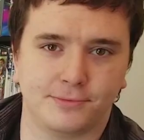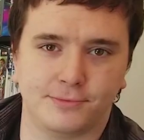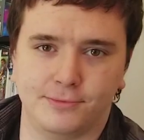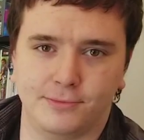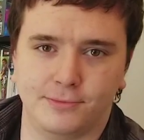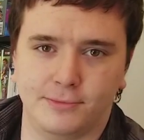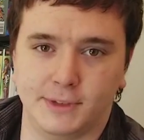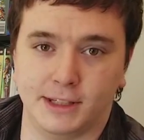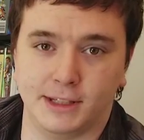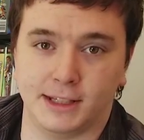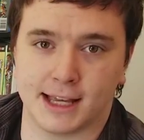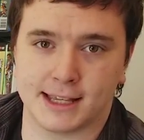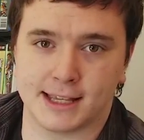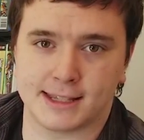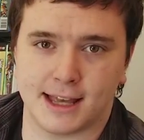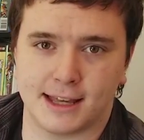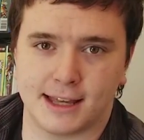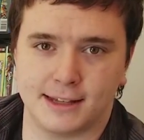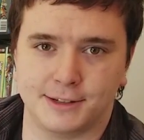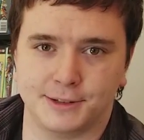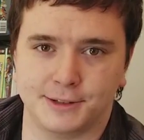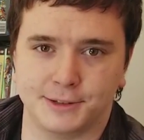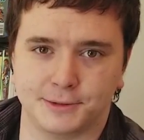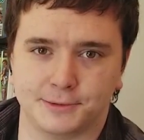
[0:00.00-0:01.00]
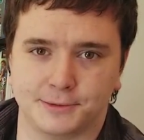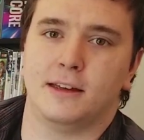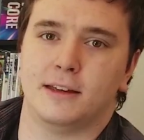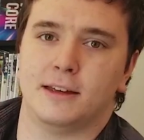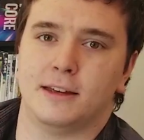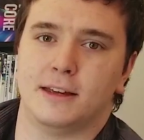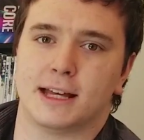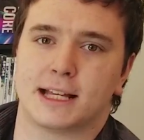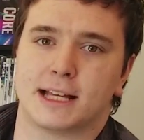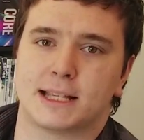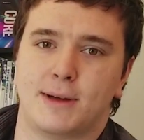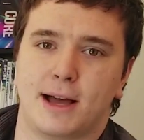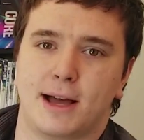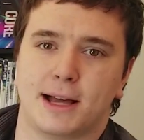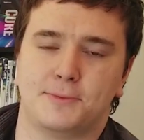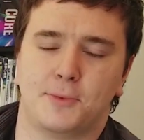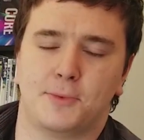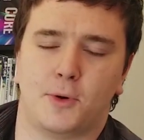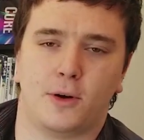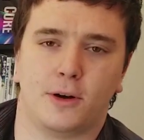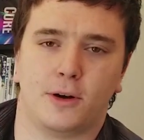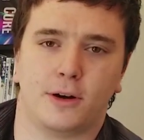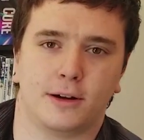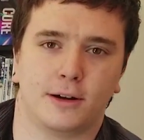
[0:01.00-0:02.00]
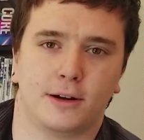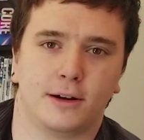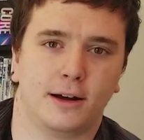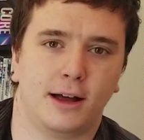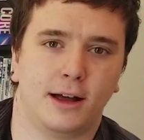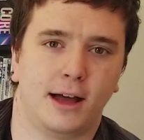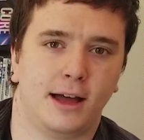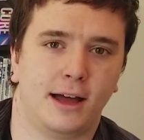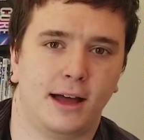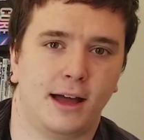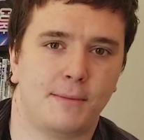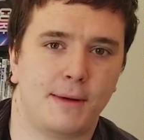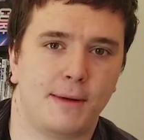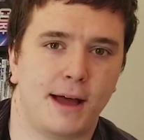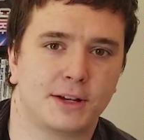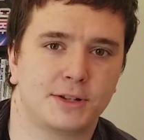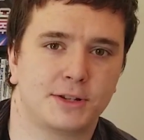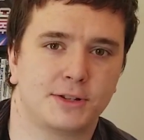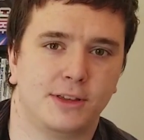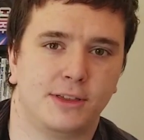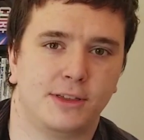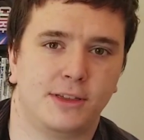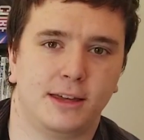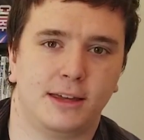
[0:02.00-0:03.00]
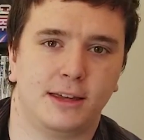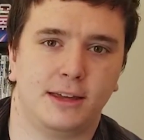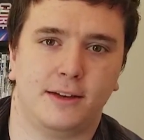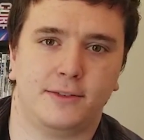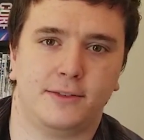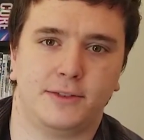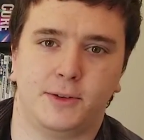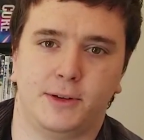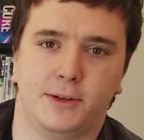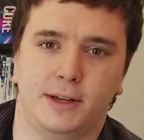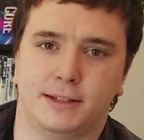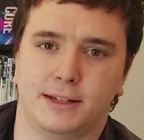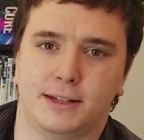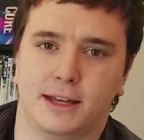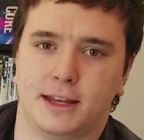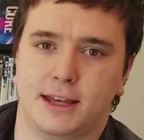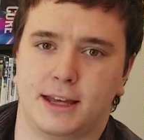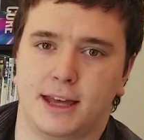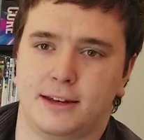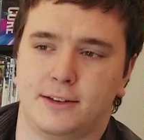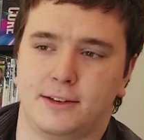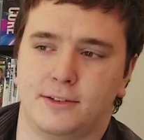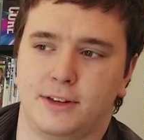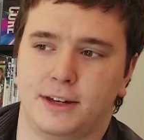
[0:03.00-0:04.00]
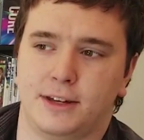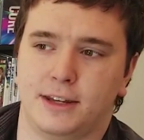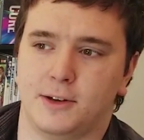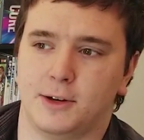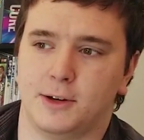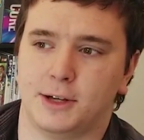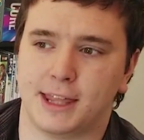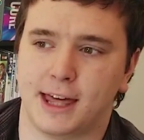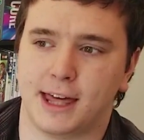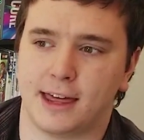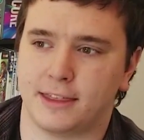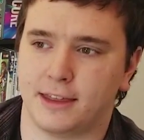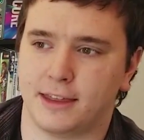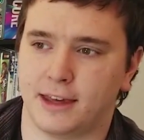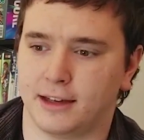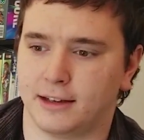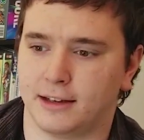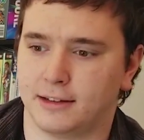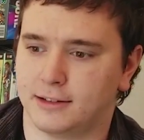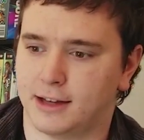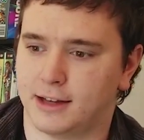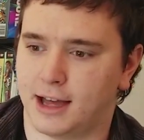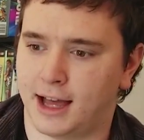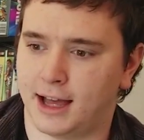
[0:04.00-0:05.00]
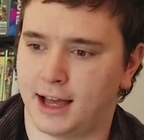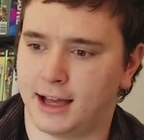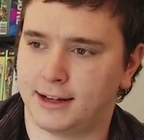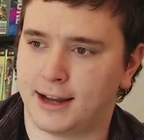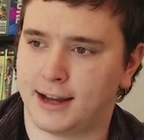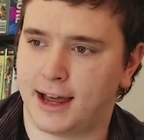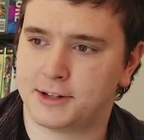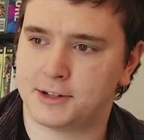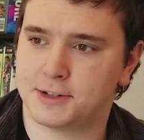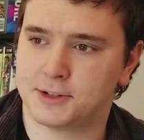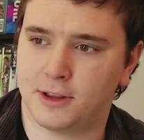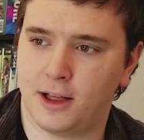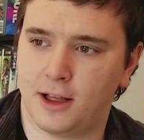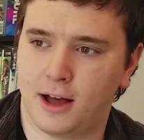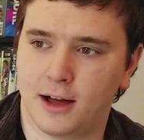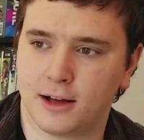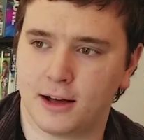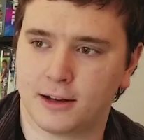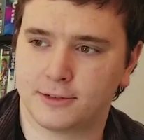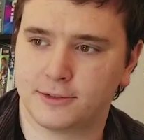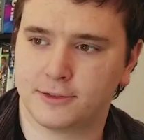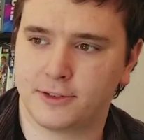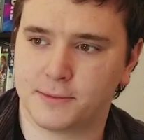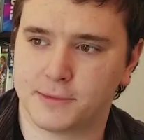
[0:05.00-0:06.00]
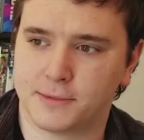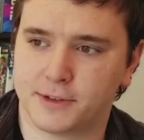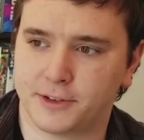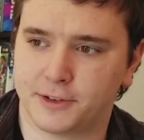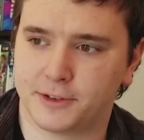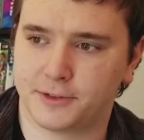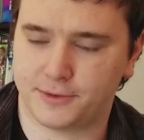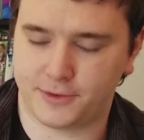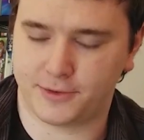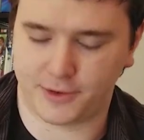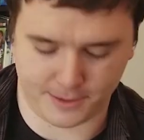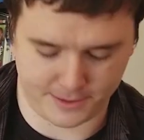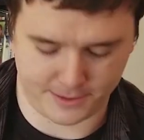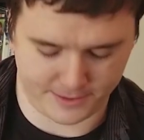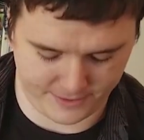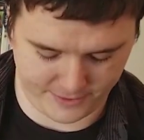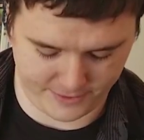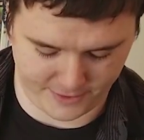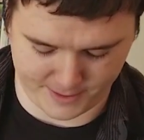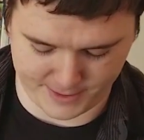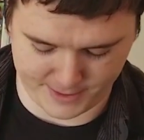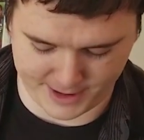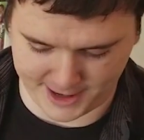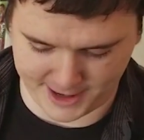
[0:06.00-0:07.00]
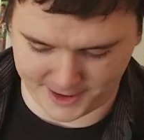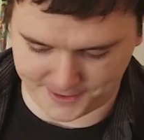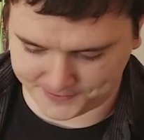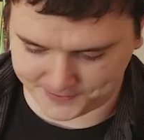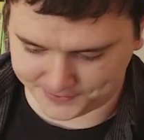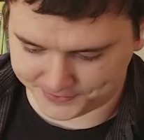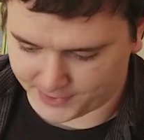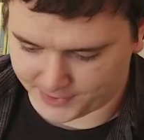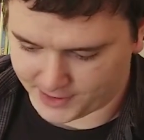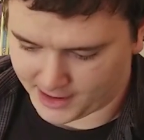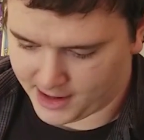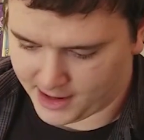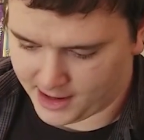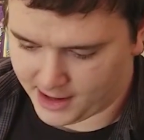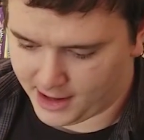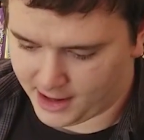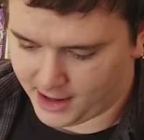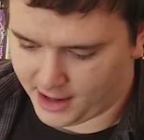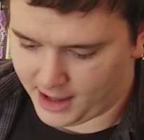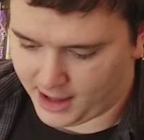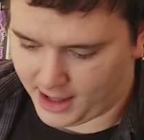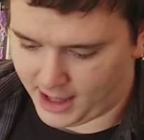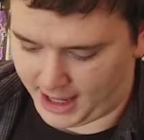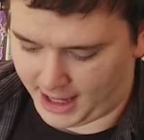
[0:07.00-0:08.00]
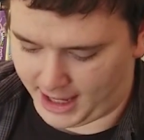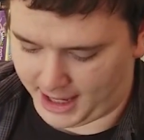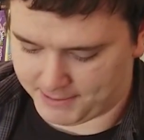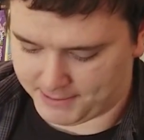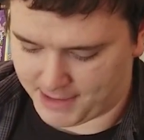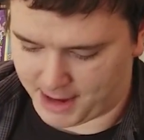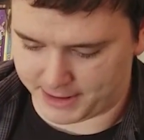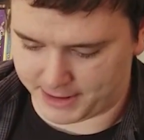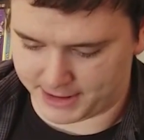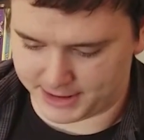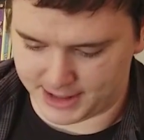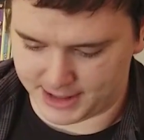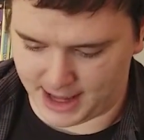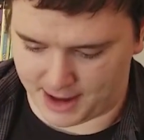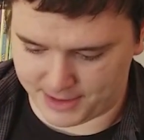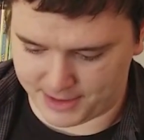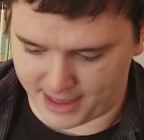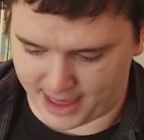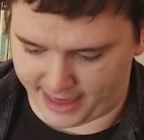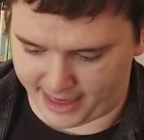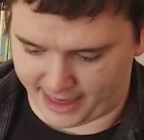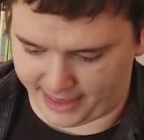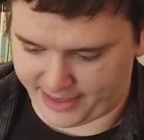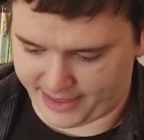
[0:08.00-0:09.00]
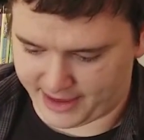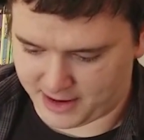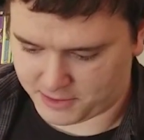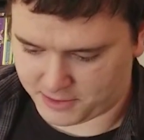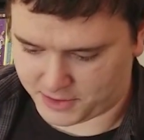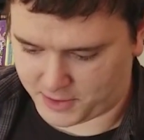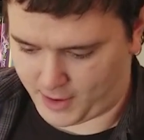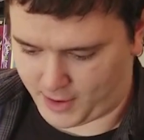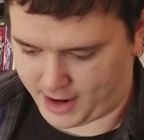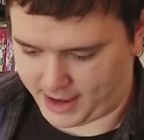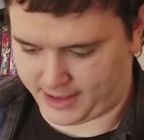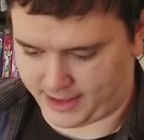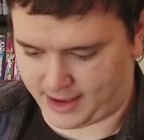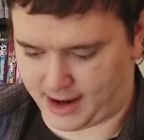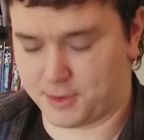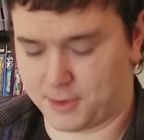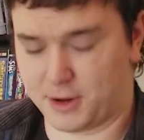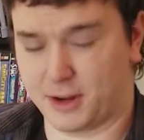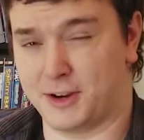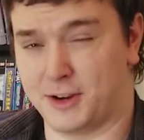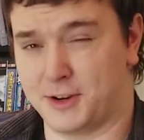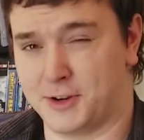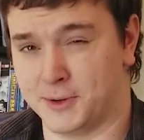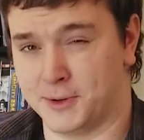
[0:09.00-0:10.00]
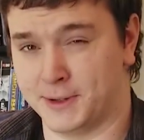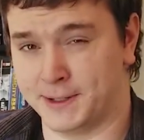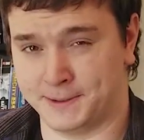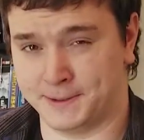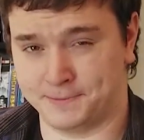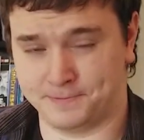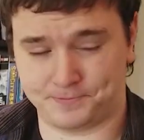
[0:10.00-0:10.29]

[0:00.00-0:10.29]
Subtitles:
Yes, I do. Expect more. I'm actually thinking of doing a dedicated video with that thing not too long from now. Maybe I think the way that I'm going to do it